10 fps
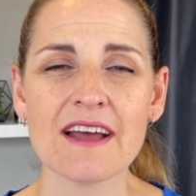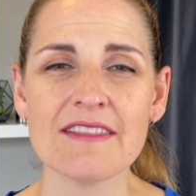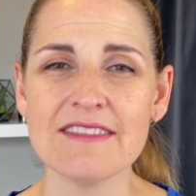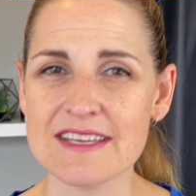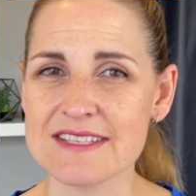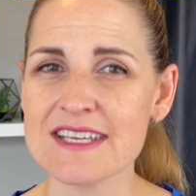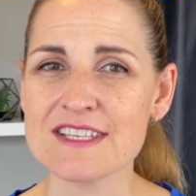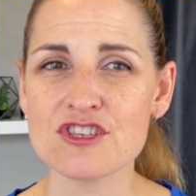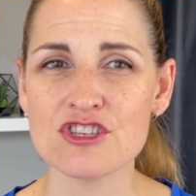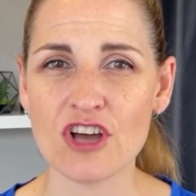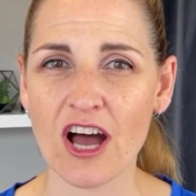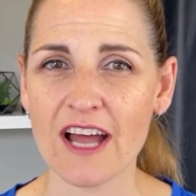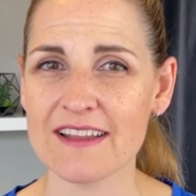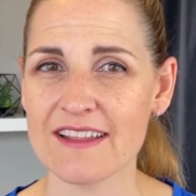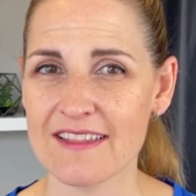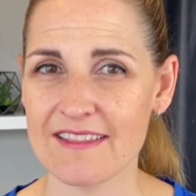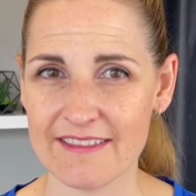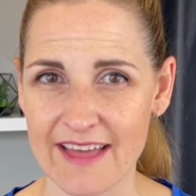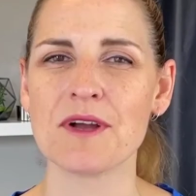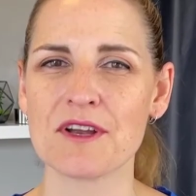This is not
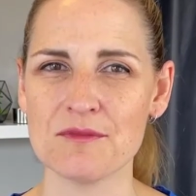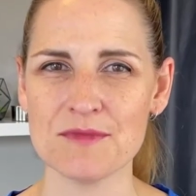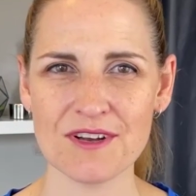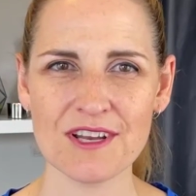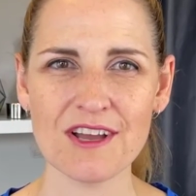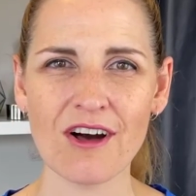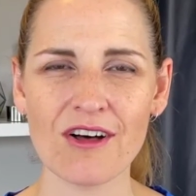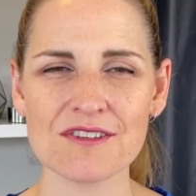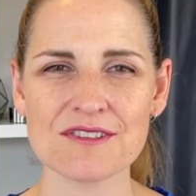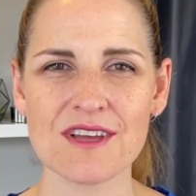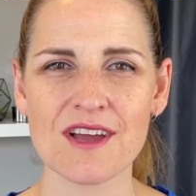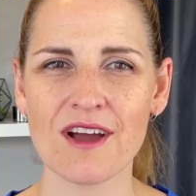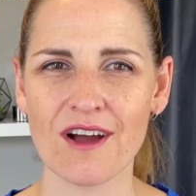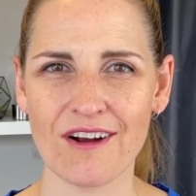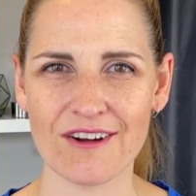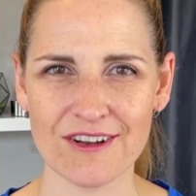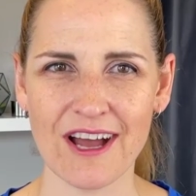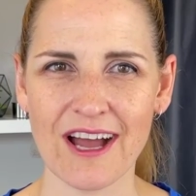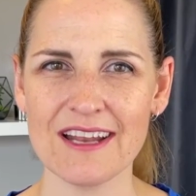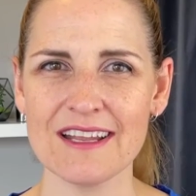that. Community halls are
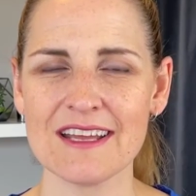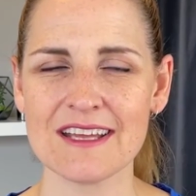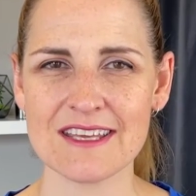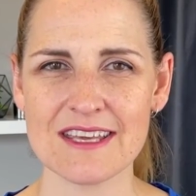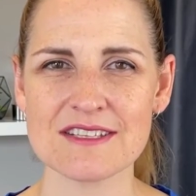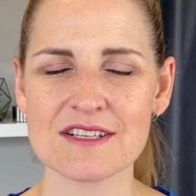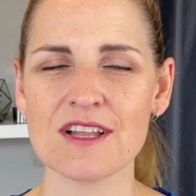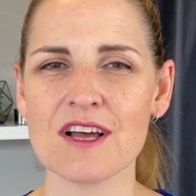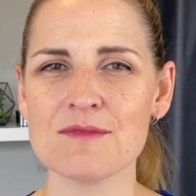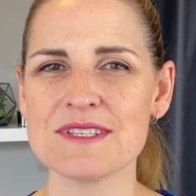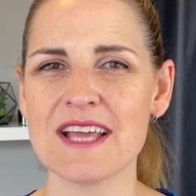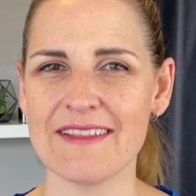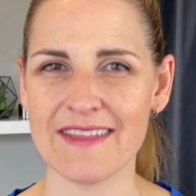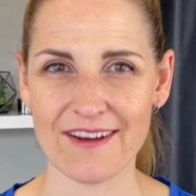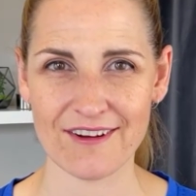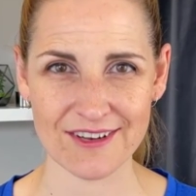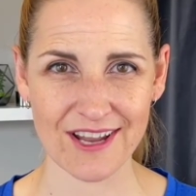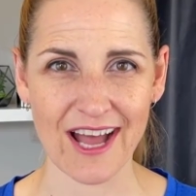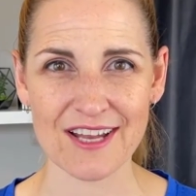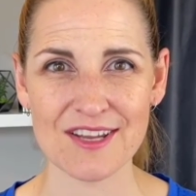not kids clubs, and they are
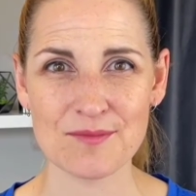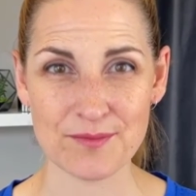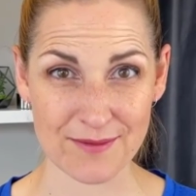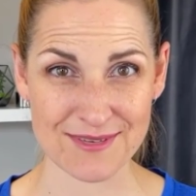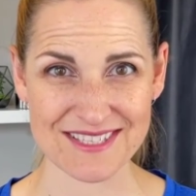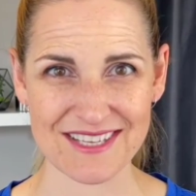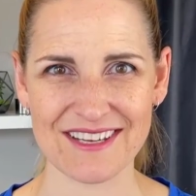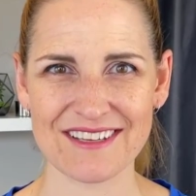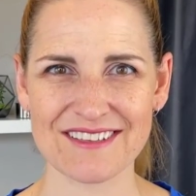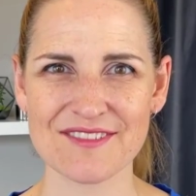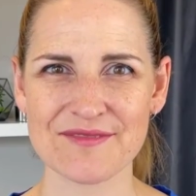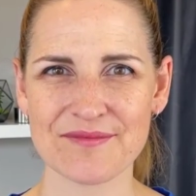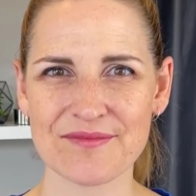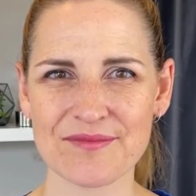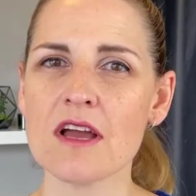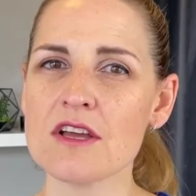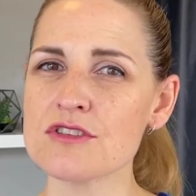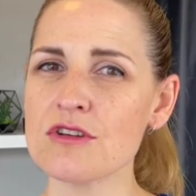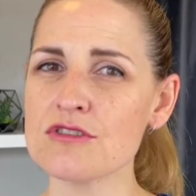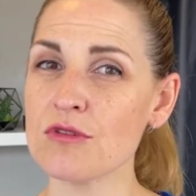not babysitting.
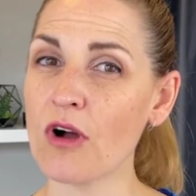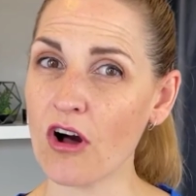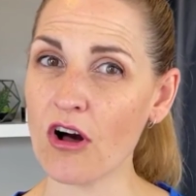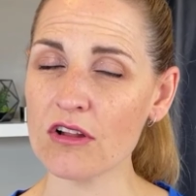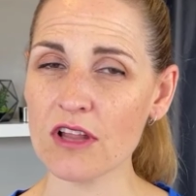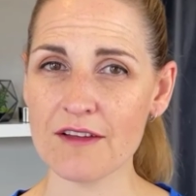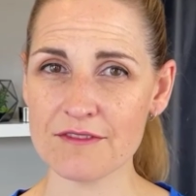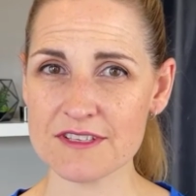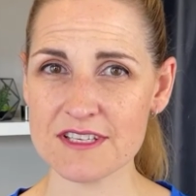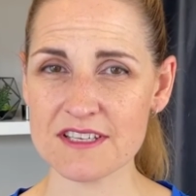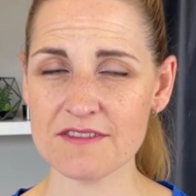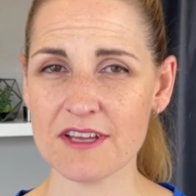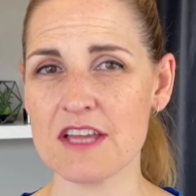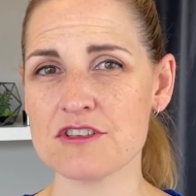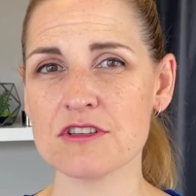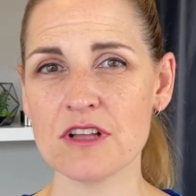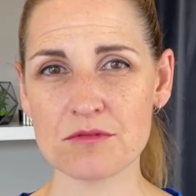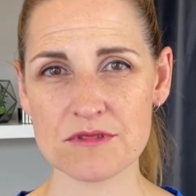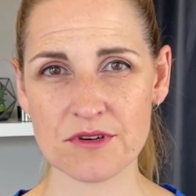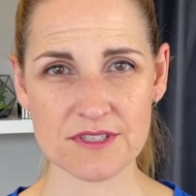So do all of the Disney Vacation Club
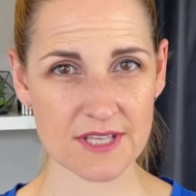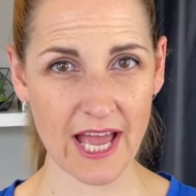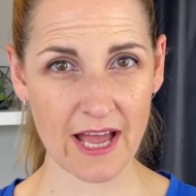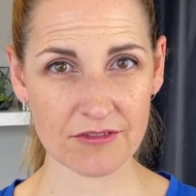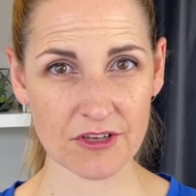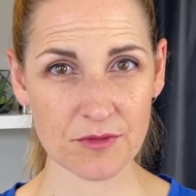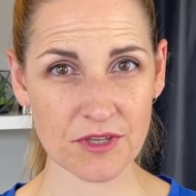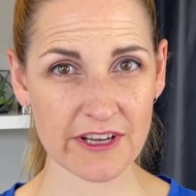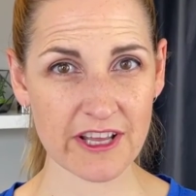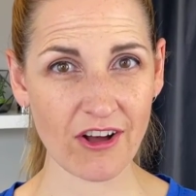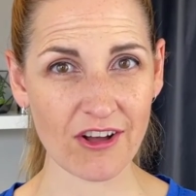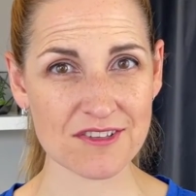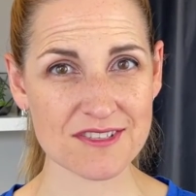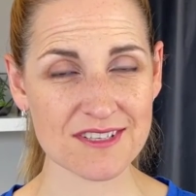resorts have community halls?